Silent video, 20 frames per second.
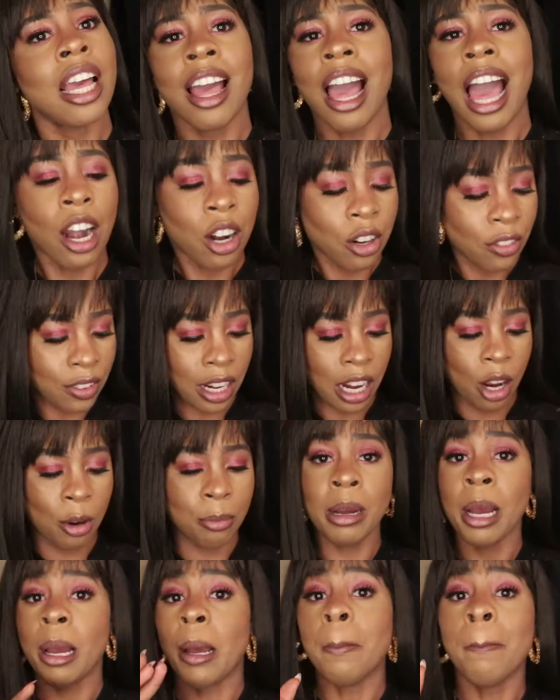I don't even know,
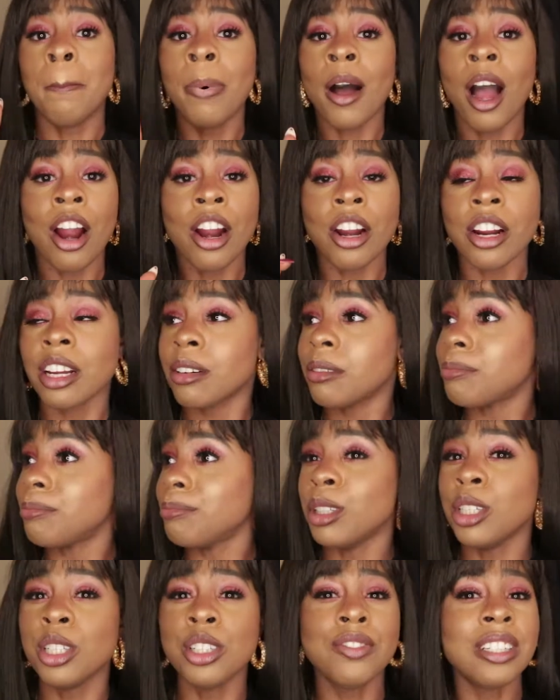but park,
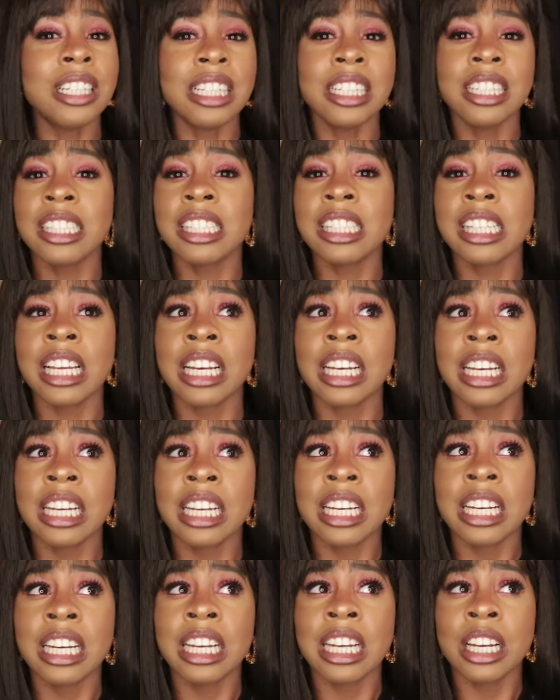movies,
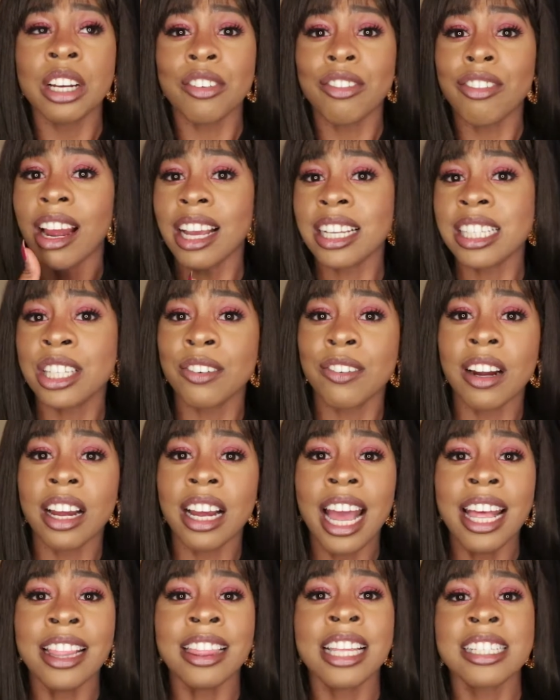
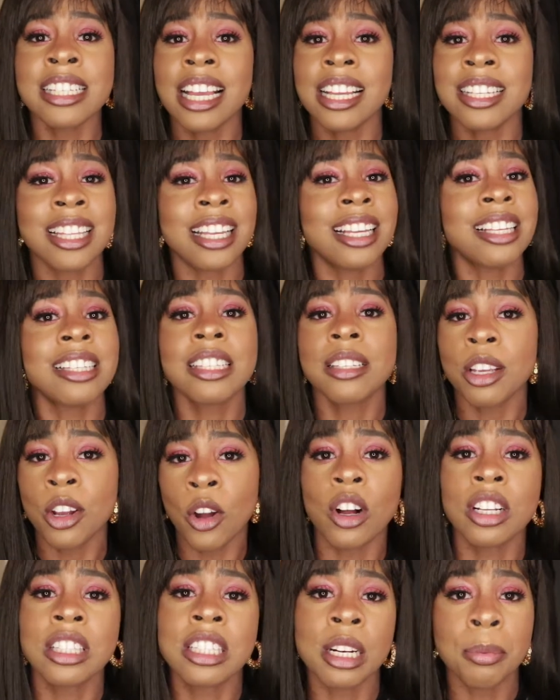restaurant. In this instance,
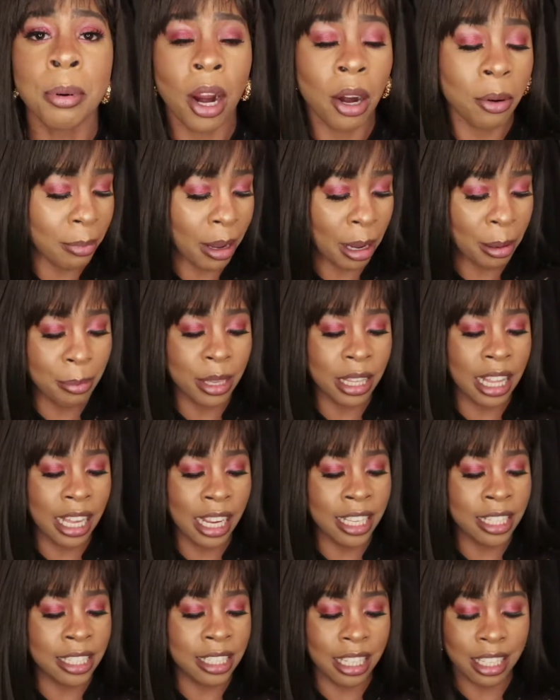going to the park may be
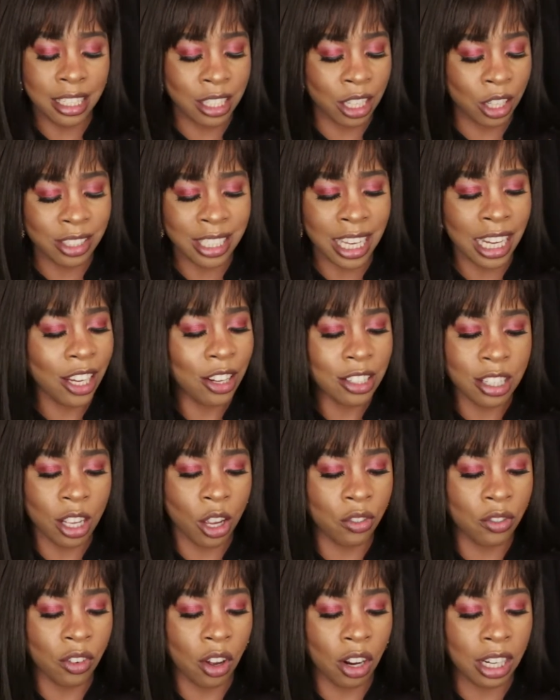the easiest. So take
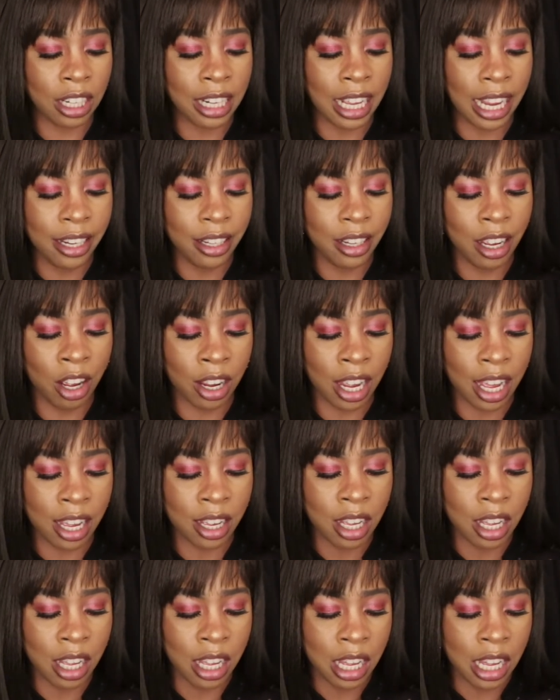yourself on a date,
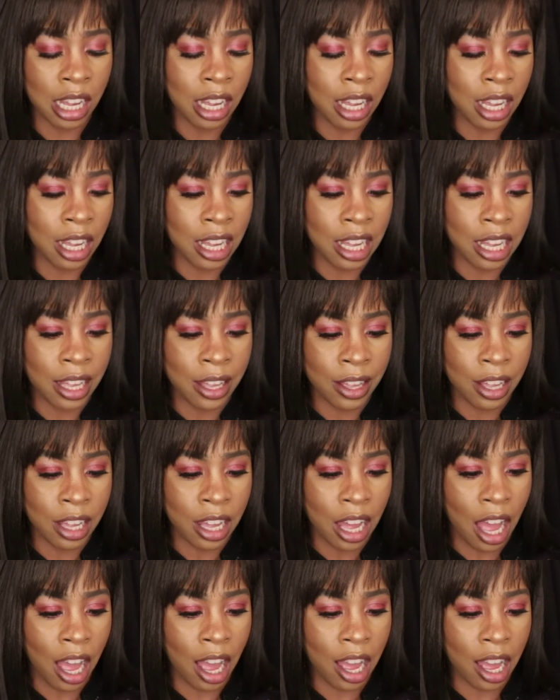okay?
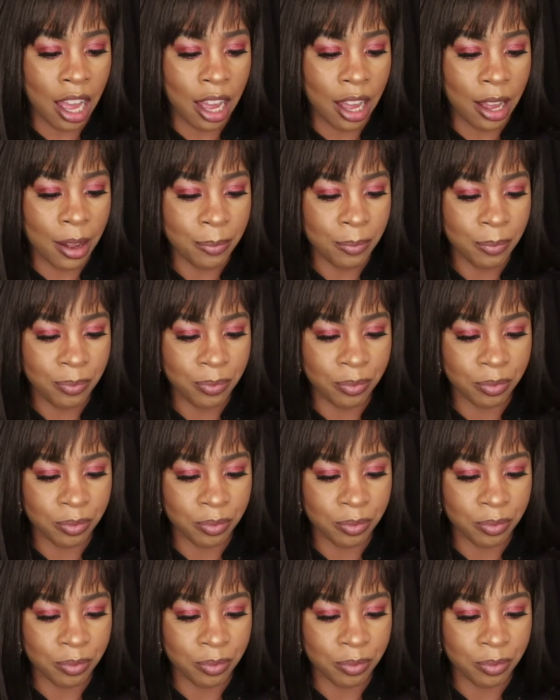All